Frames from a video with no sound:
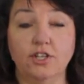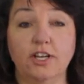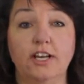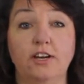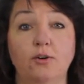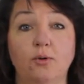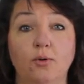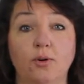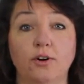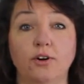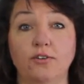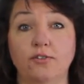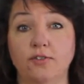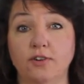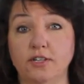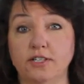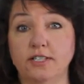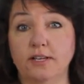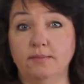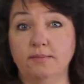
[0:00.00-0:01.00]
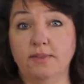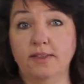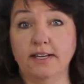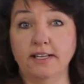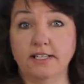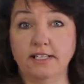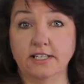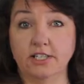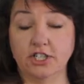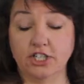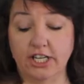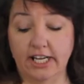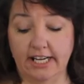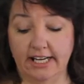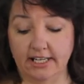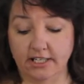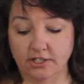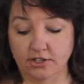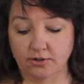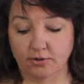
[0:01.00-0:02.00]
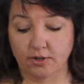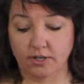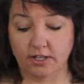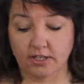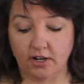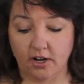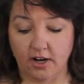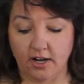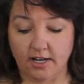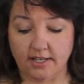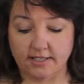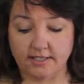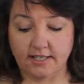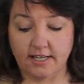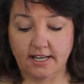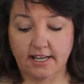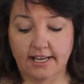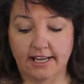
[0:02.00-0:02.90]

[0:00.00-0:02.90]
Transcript: in order for something to change or a cause.